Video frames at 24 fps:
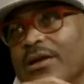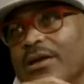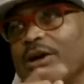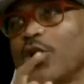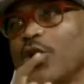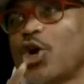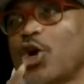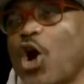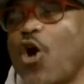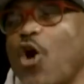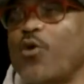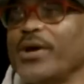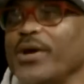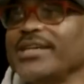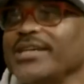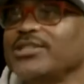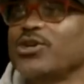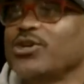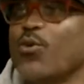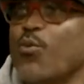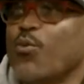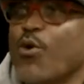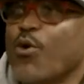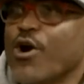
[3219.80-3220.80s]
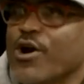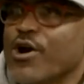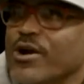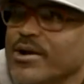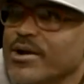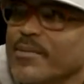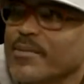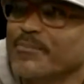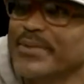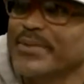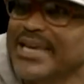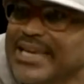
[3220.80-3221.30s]
Going to
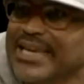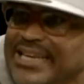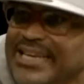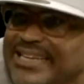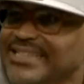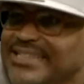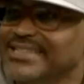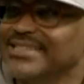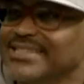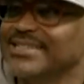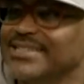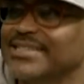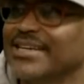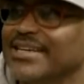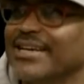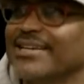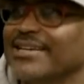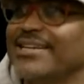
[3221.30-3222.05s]
work means